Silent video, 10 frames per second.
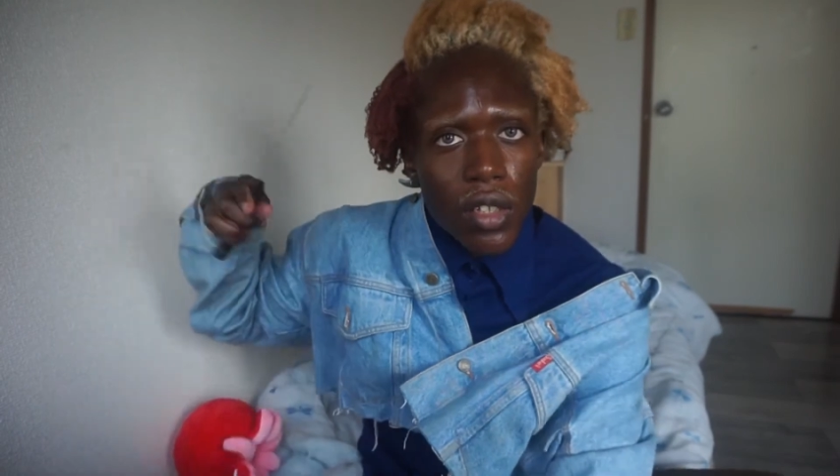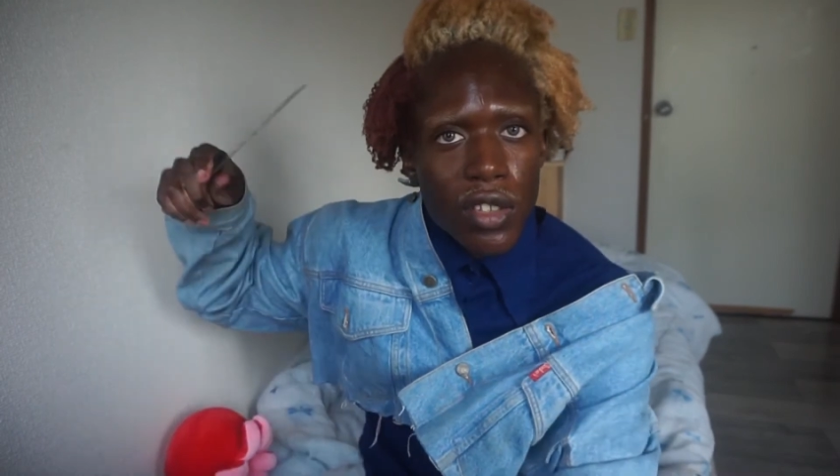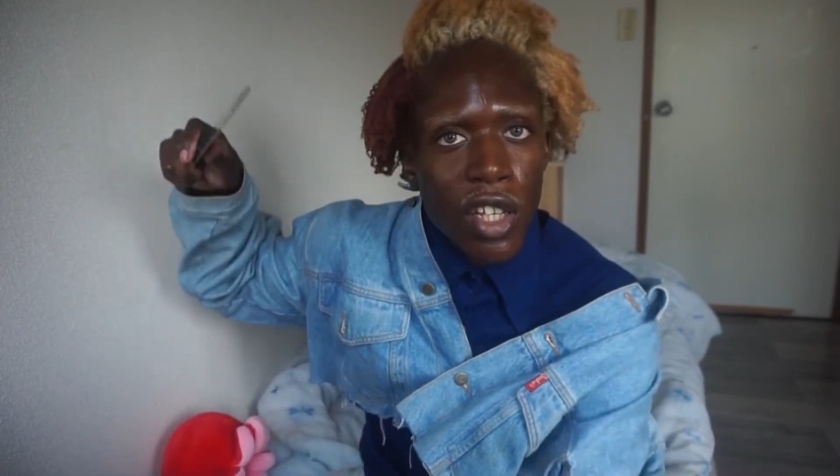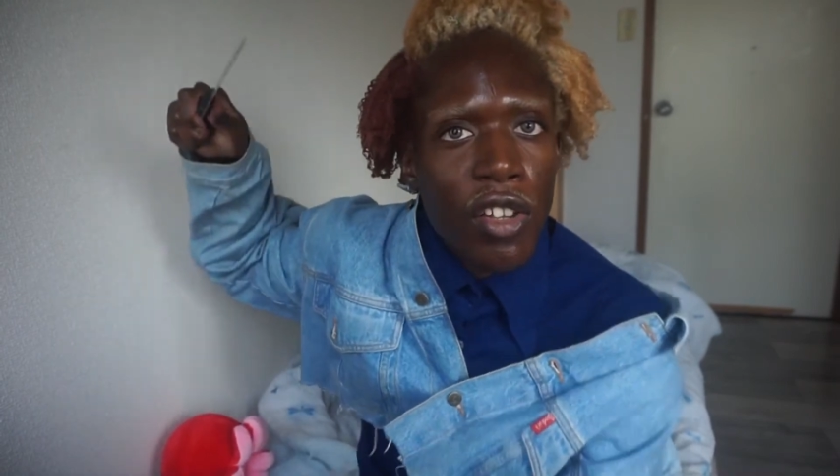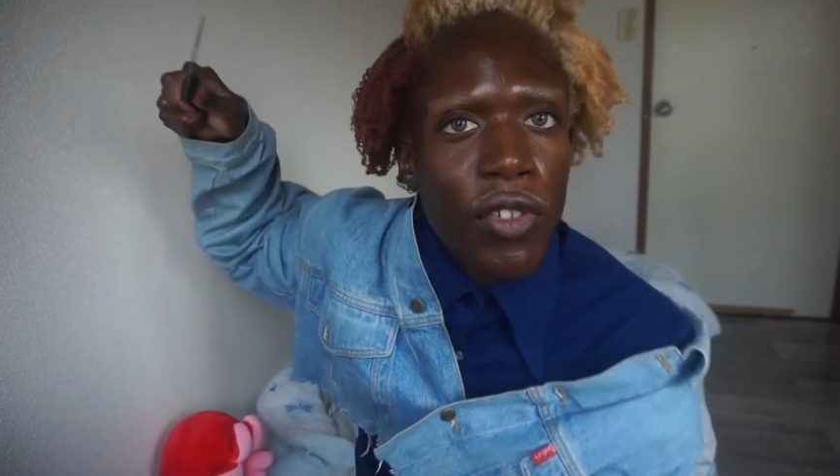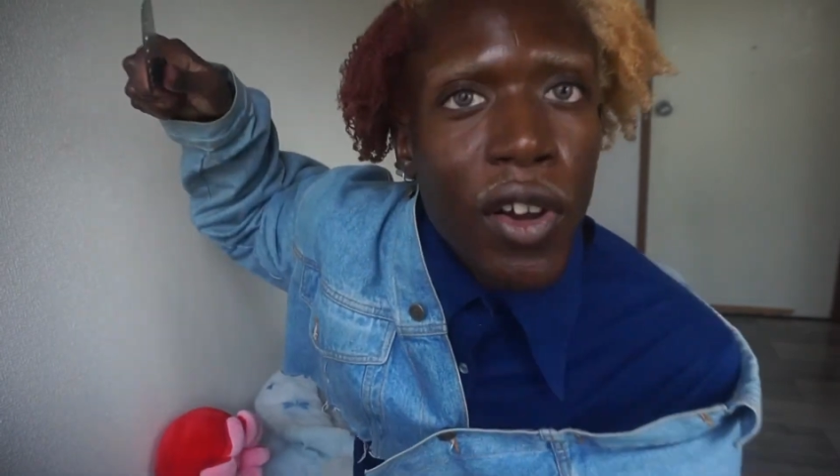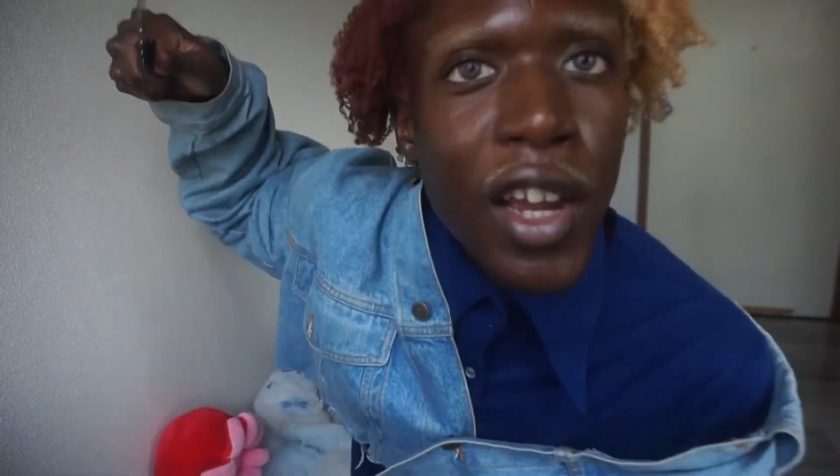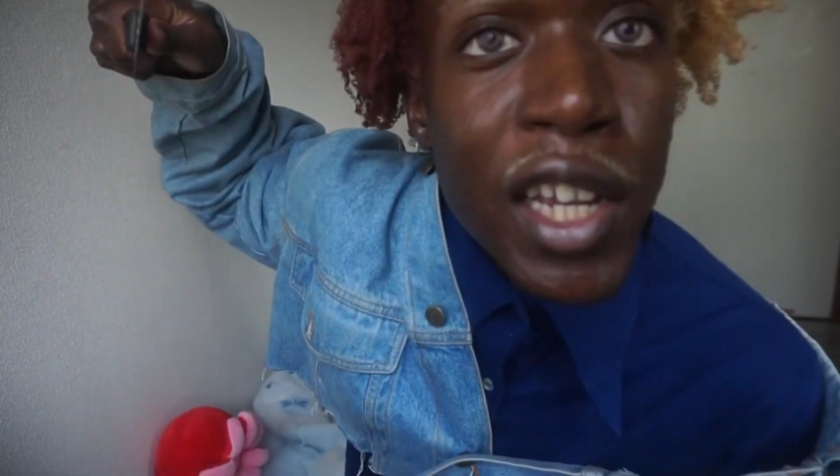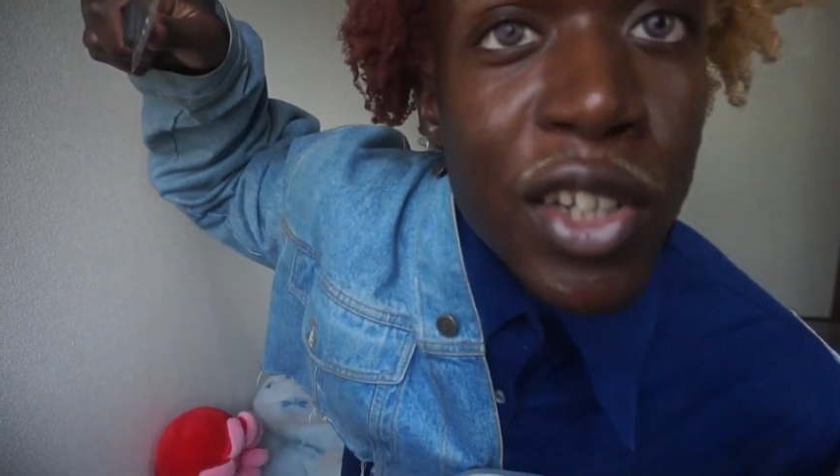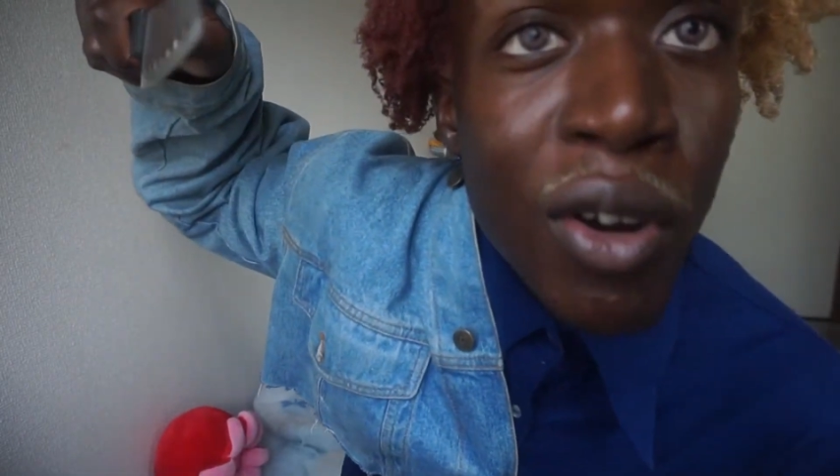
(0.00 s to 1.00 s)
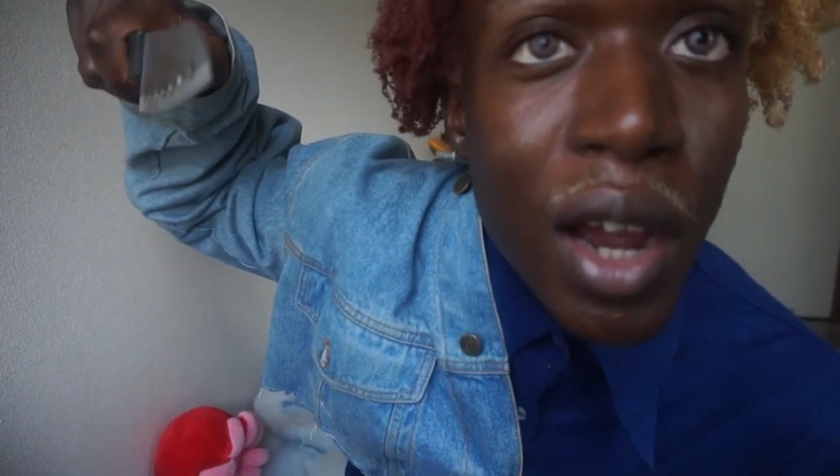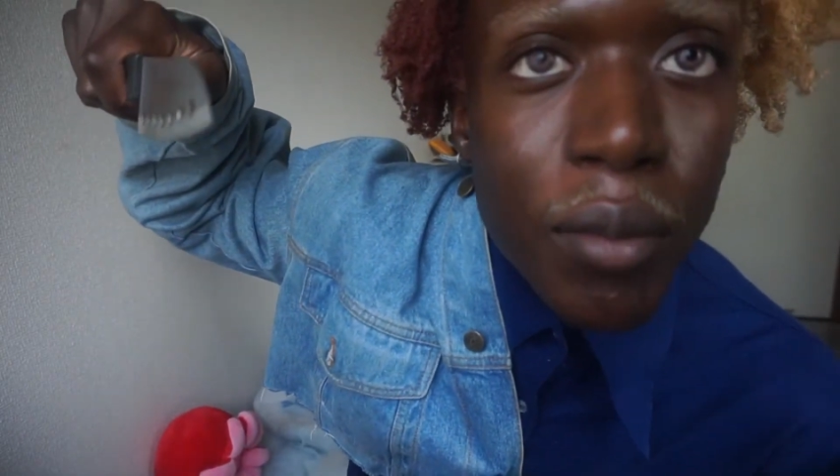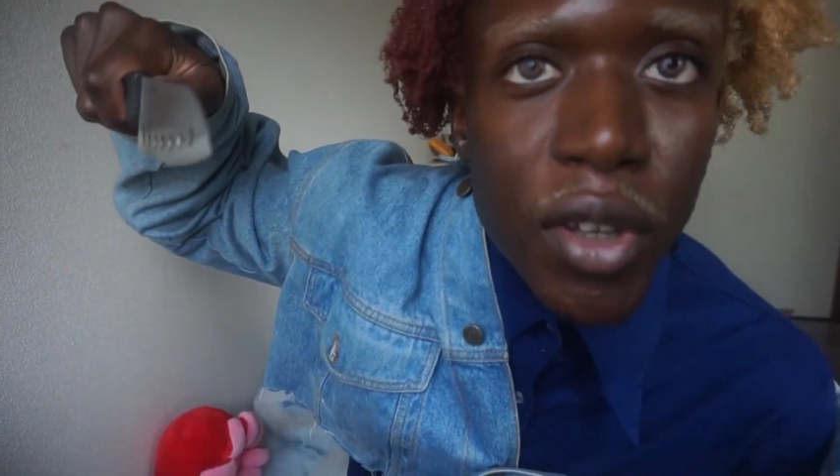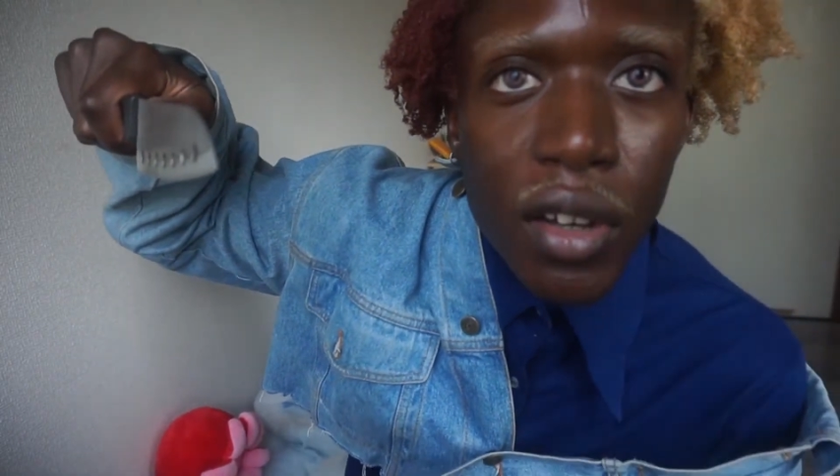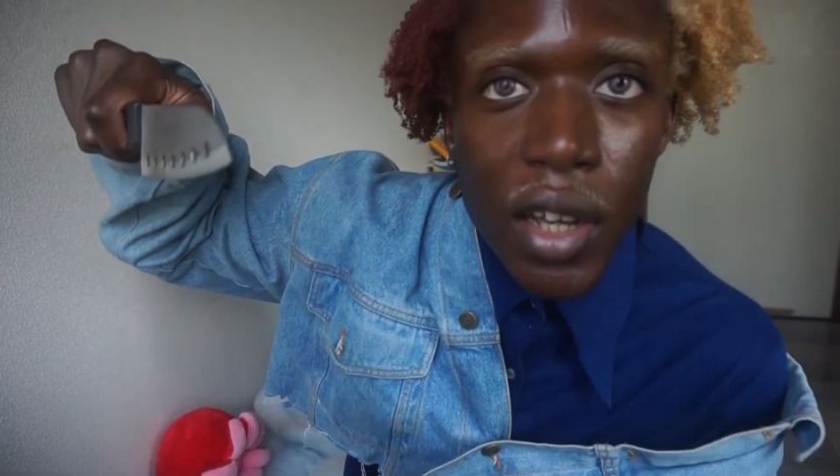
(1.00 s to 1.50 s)
Don't fucking try
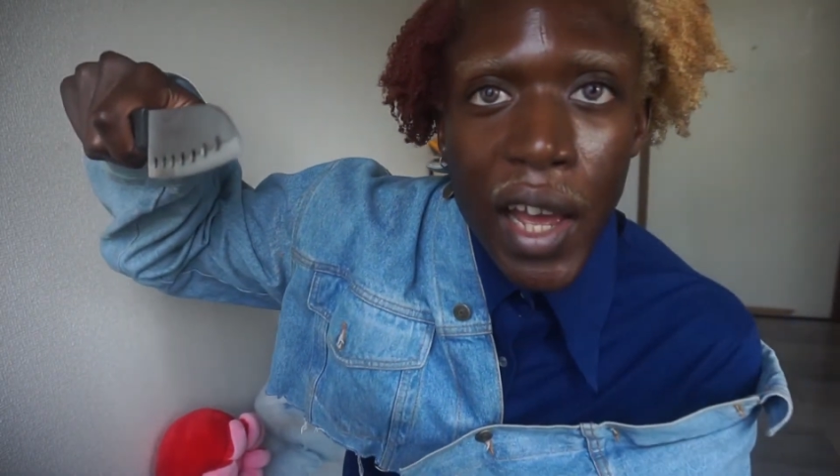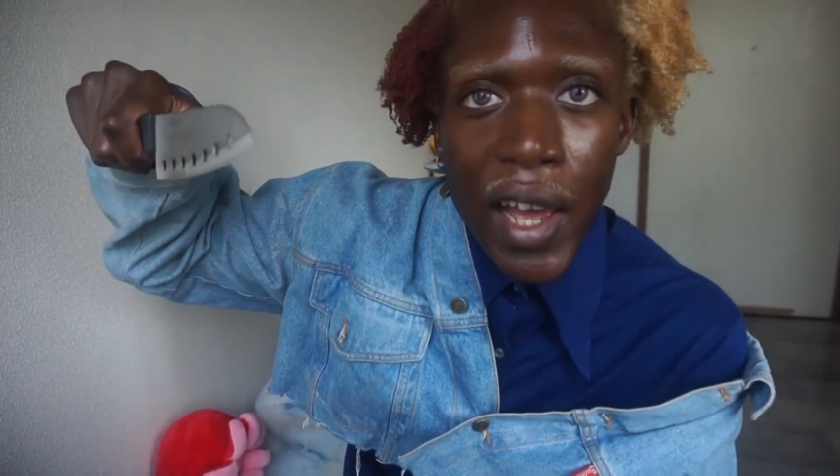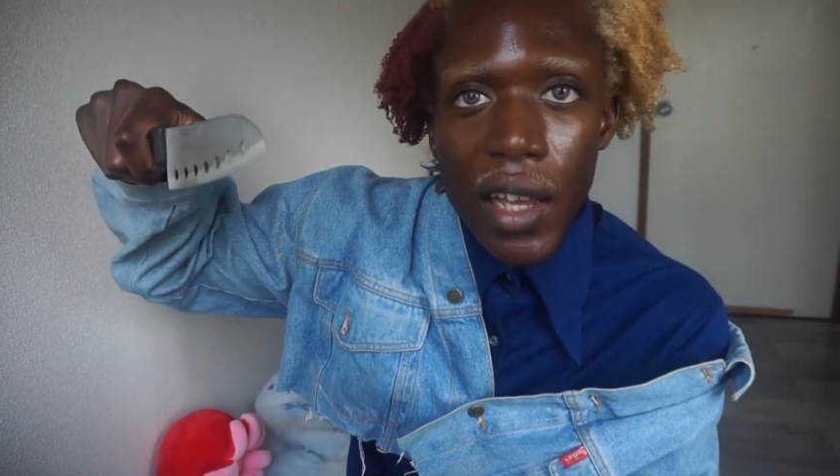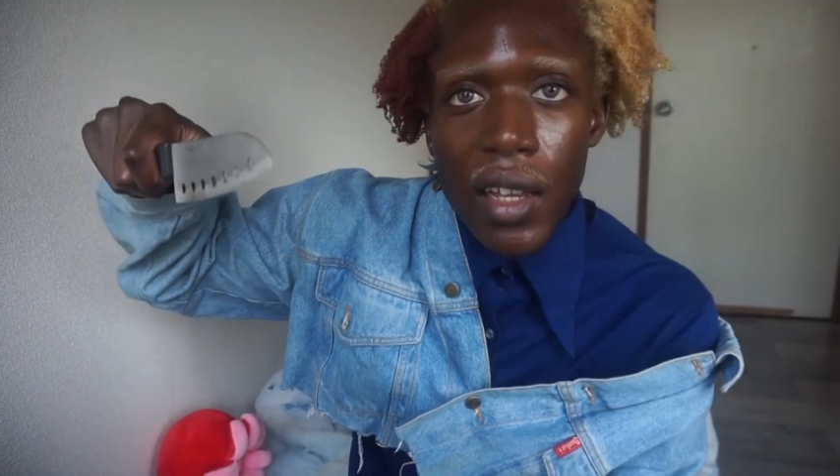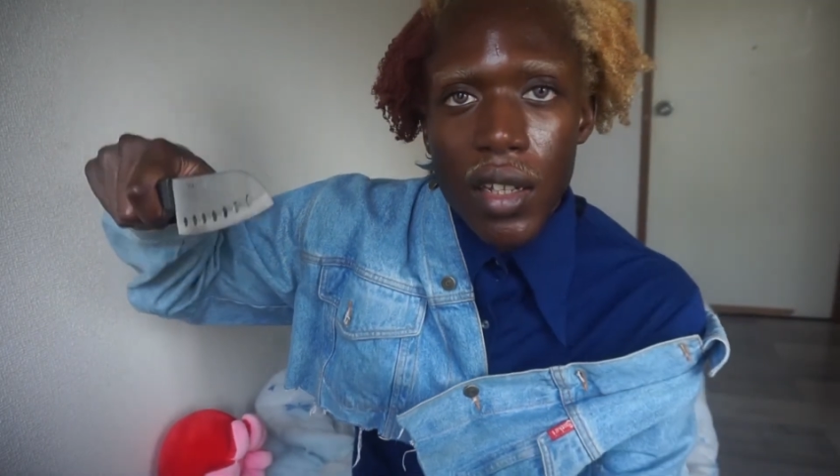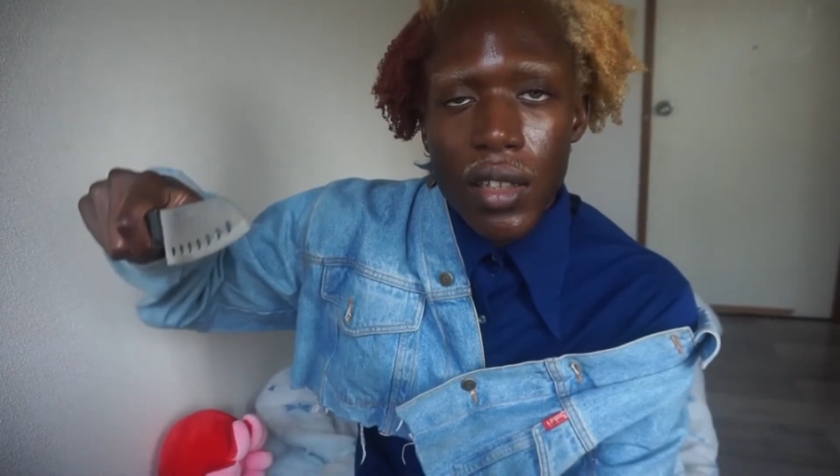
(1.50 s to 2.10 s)
me, okay?